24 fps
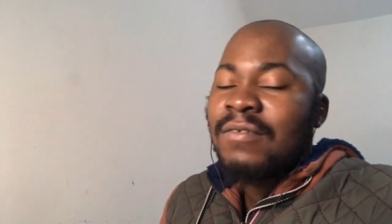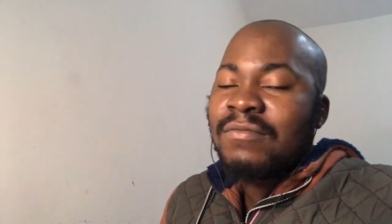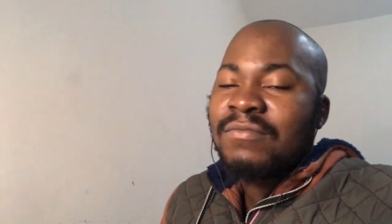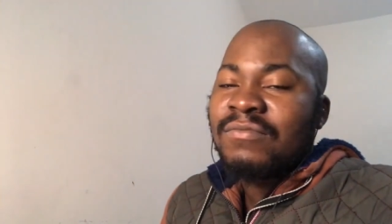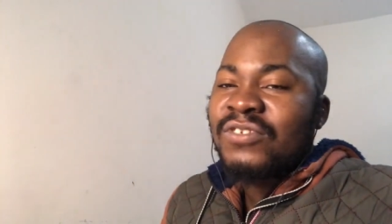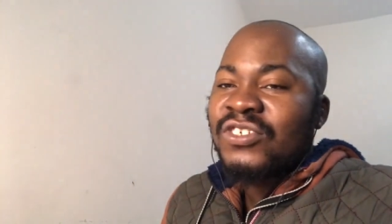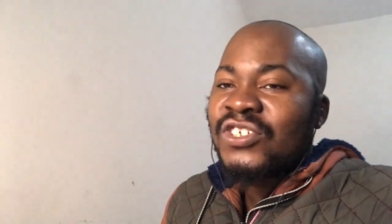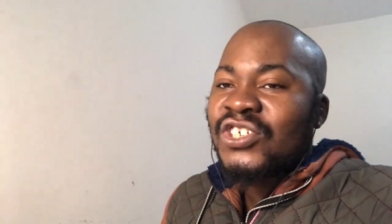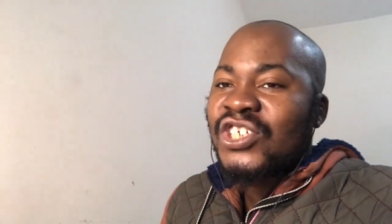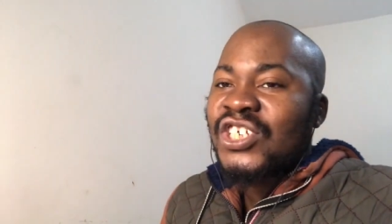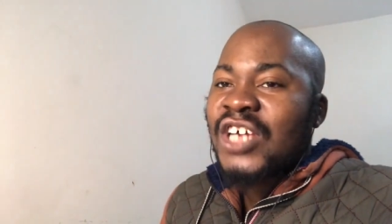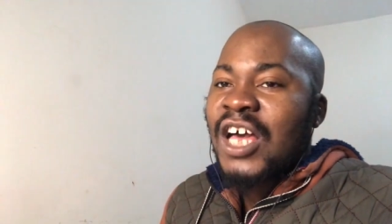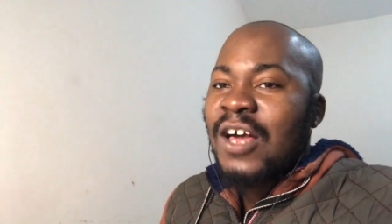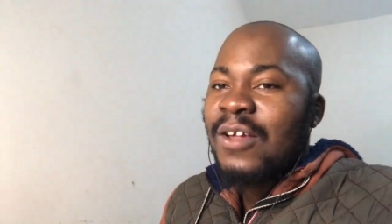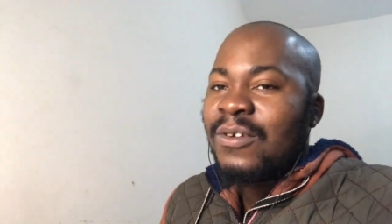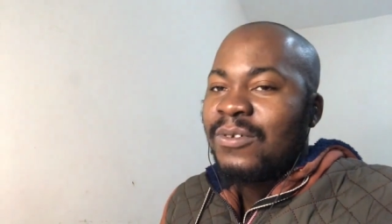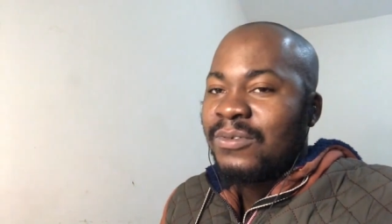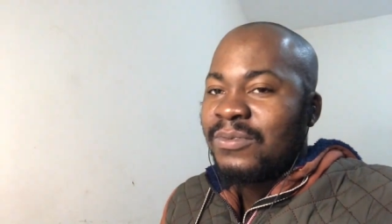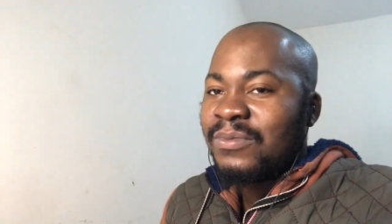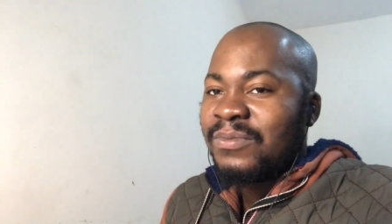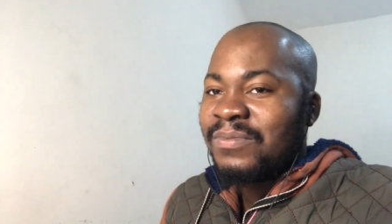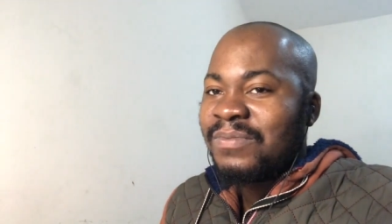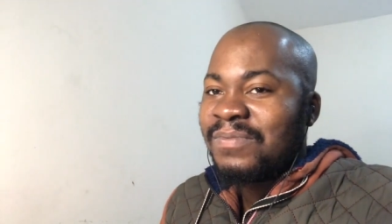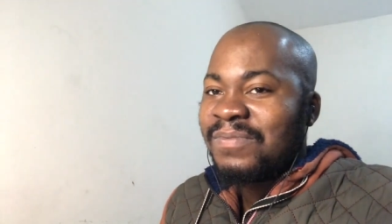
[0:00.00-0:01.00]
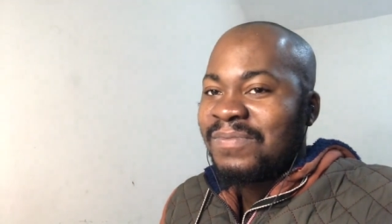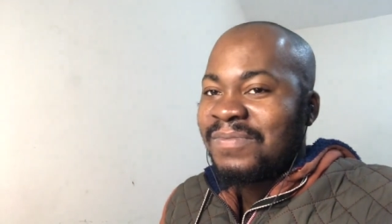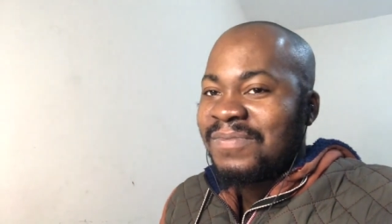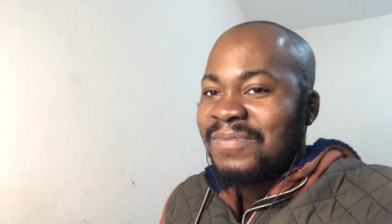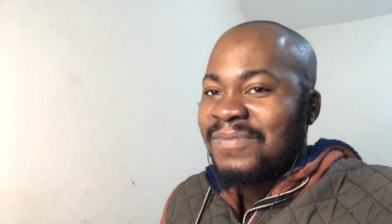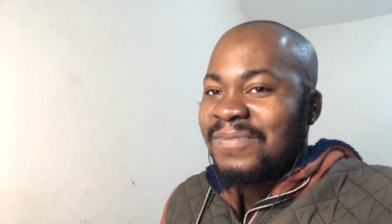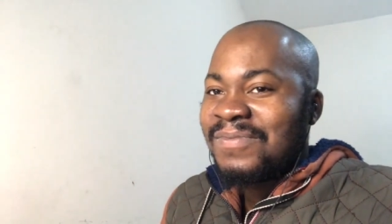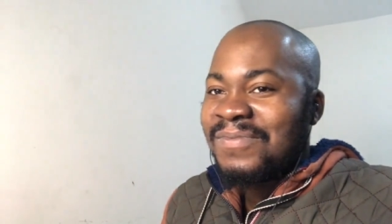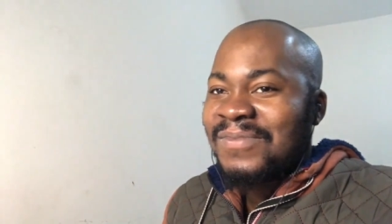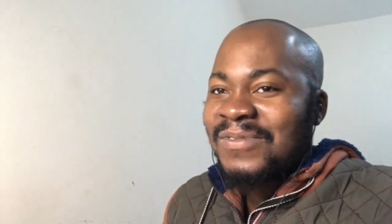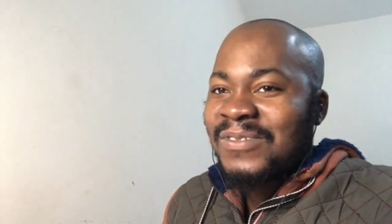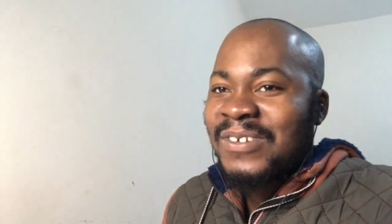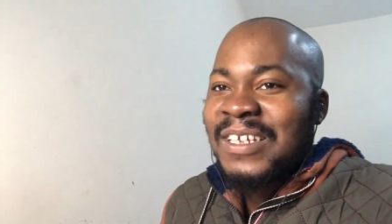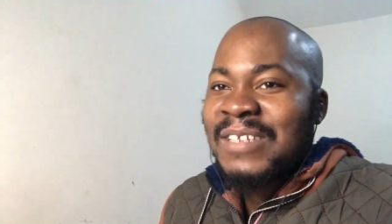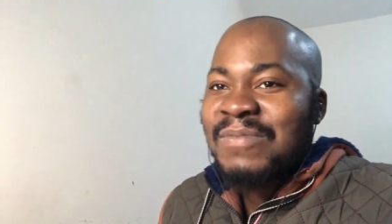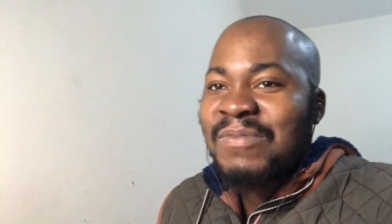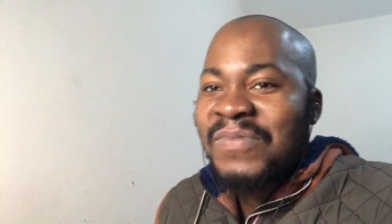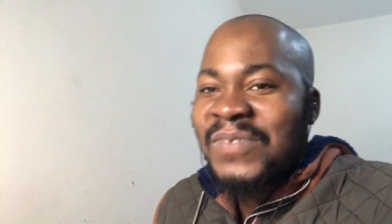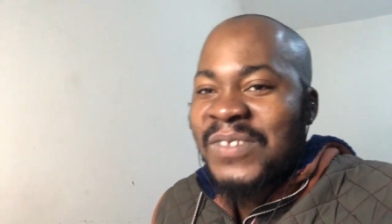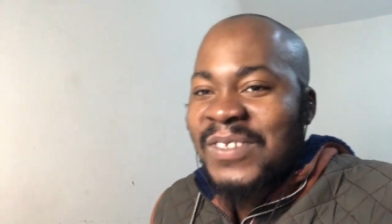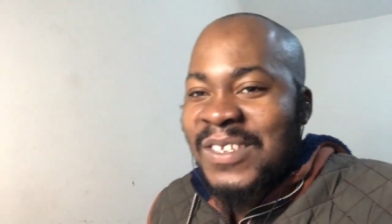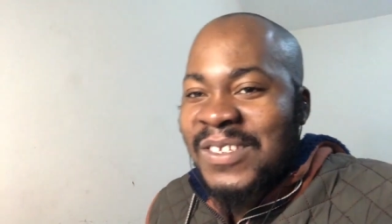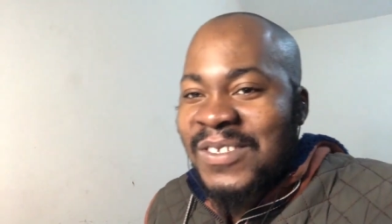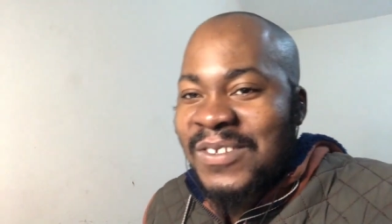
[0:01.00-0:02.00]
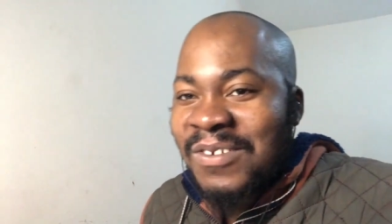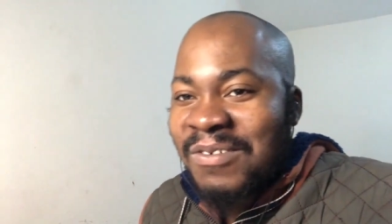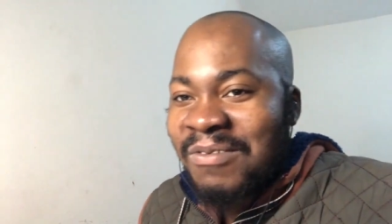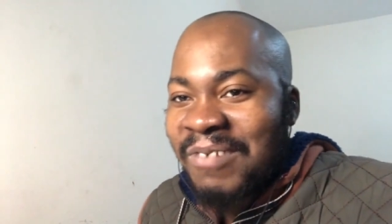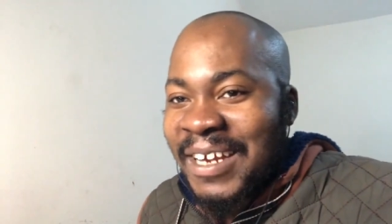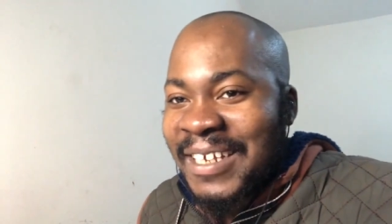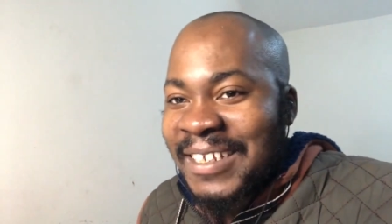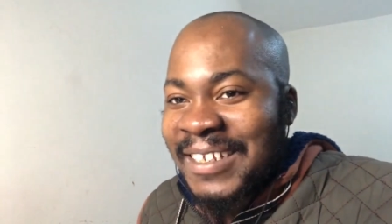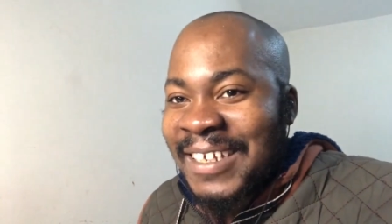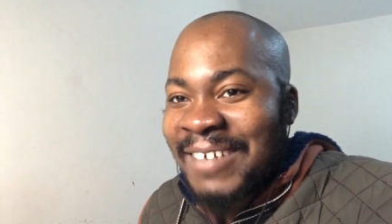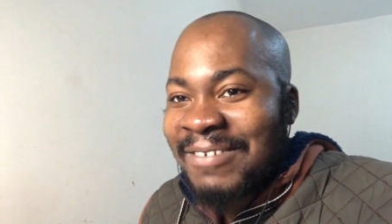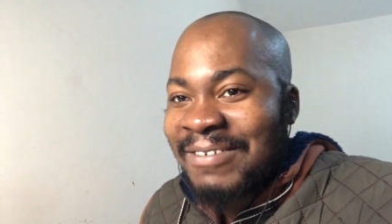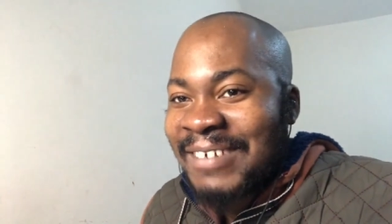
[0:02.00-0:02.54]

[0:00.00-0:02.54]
Shallow. So let's move to the song right now,